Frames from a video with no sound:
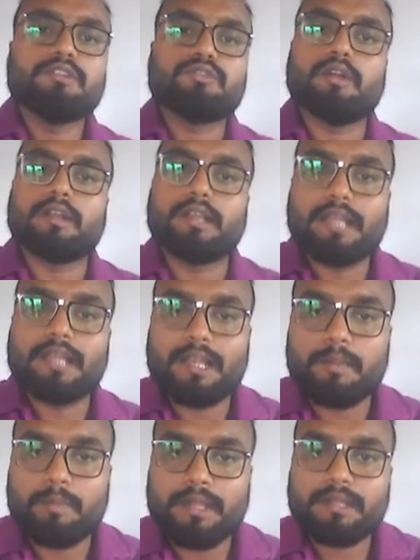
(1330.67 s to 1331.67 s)
So again I
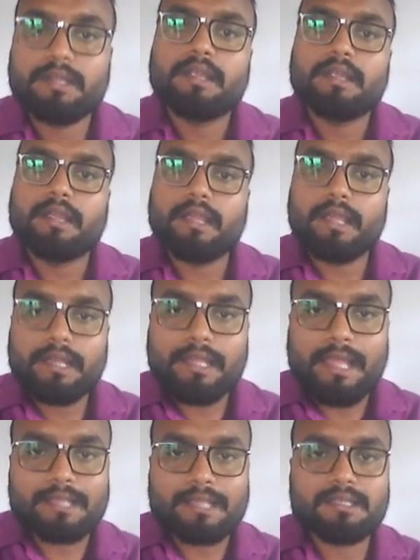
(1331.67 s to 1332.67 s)
repeat,
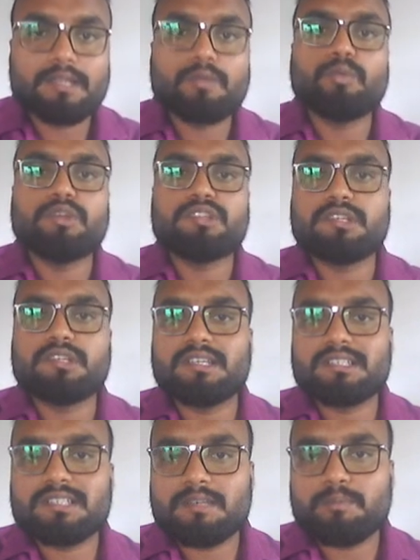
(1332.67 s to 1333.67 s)
any action which
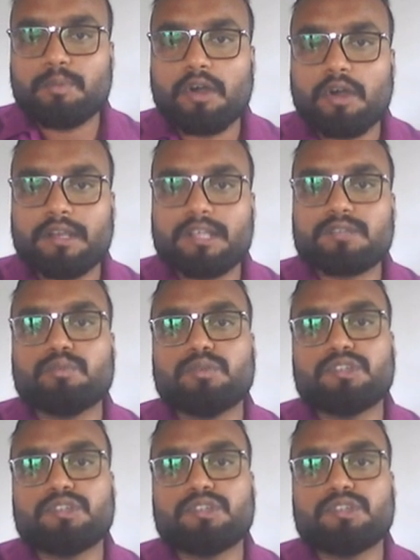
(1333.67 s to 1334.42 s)
is in progress,